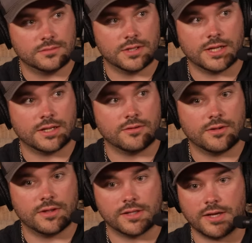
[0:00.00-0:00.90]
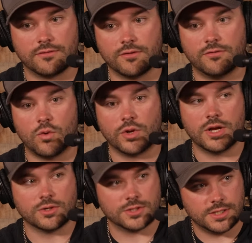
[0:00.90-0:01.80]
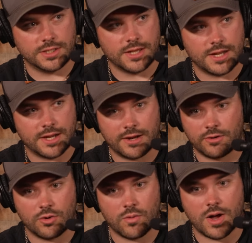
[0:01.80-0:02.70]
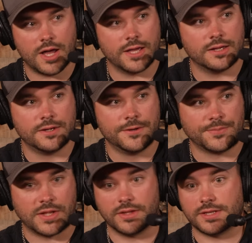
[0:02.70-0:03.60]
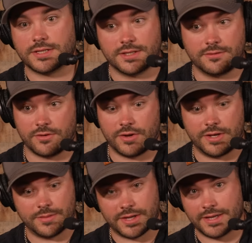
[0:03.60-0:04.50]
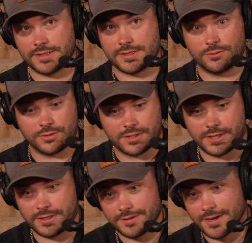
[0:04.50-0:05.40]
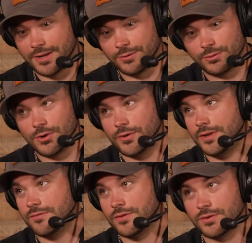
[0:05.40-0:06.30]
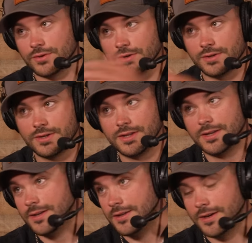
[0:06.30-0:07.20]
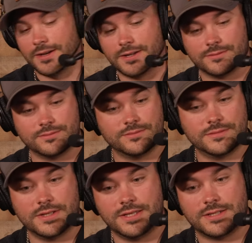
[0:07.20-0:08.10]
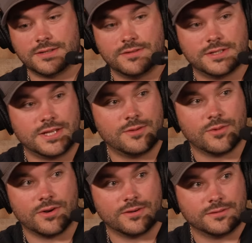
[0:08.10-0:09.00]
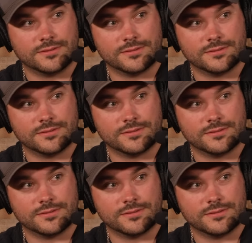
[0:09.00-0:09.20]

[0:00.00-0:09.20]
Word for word: Yeah. And it, like for four years, he did that, and I don't know why. Unless for him, I guess it was like I don't go any further um, east of this timber.